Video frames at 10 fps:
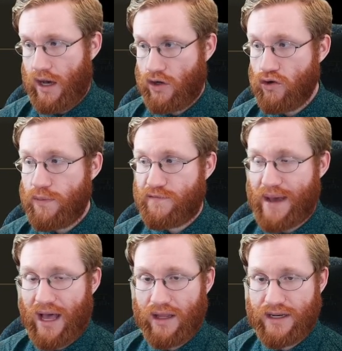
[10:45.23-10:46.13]
a group of
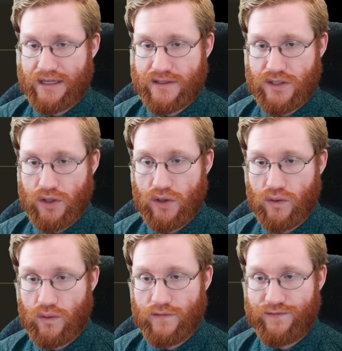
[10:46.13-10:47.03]
paladins
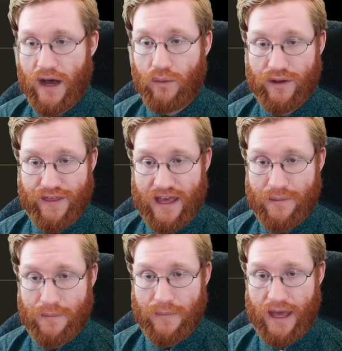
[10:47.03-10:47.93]
who fought with
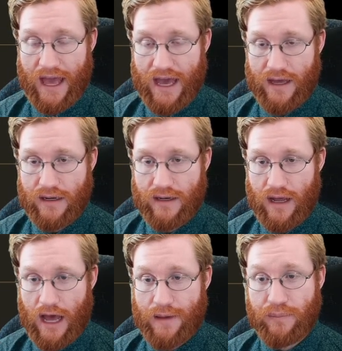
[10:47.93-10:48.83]
him
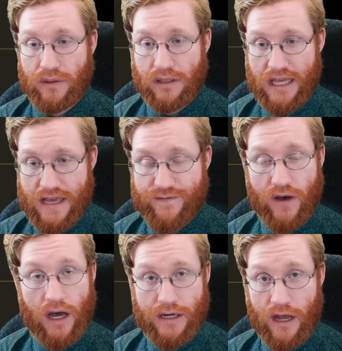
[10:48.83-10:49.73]
and I
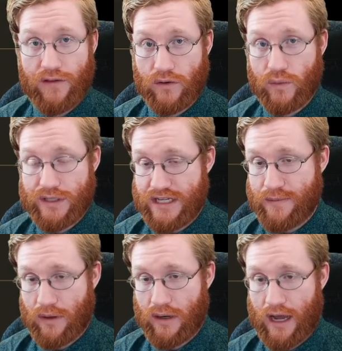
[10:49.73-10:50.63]
believe another
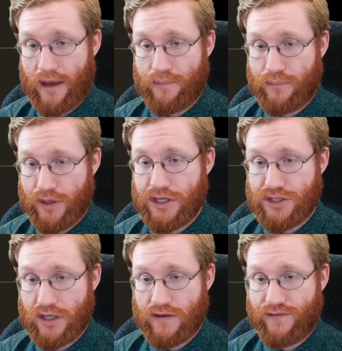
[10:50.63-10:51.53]
Redeemer. I'm pretty
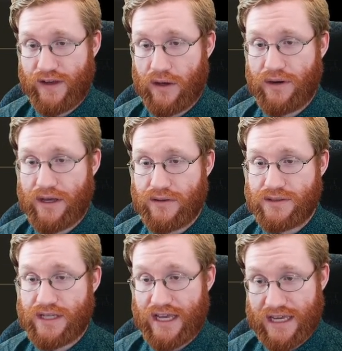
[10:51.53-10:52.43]
sure
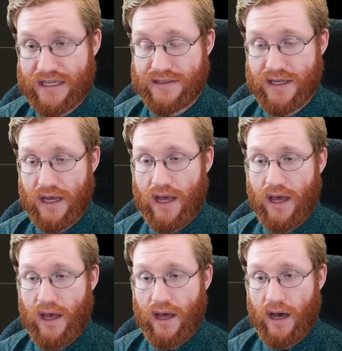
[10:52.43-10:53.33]
Phaonios is
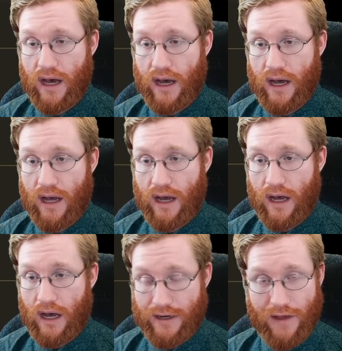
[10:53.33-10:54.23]

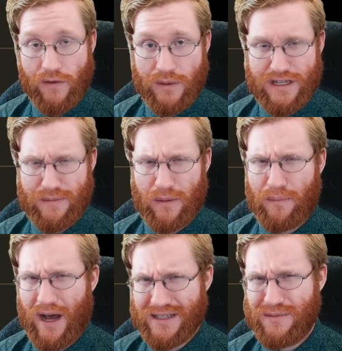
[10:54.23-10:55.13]
another Redeemer,
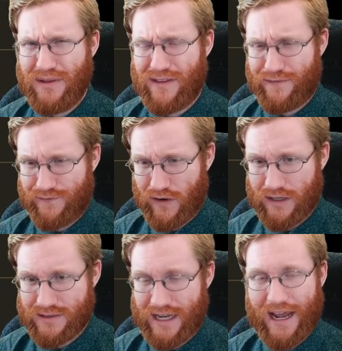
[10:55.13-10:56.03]
possibly the
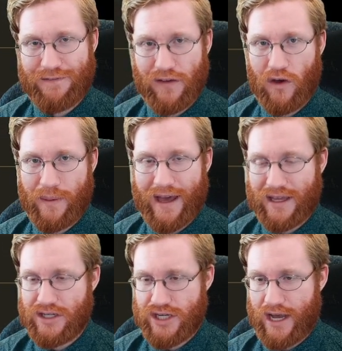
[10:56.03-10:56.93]
first. I'd have to go
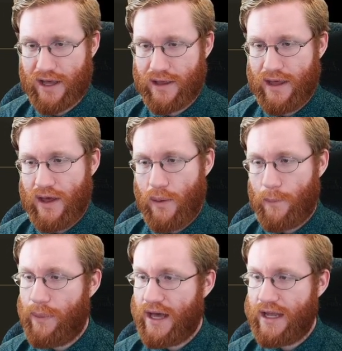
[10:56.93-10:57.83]
back and check.
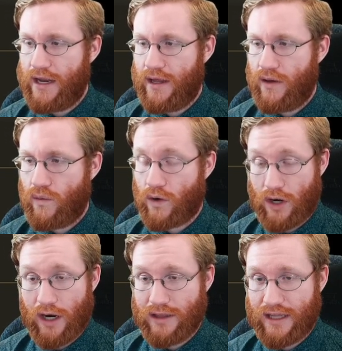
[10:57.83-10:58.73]
But
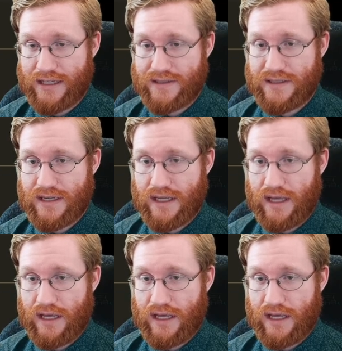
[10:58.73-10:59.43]
regardless,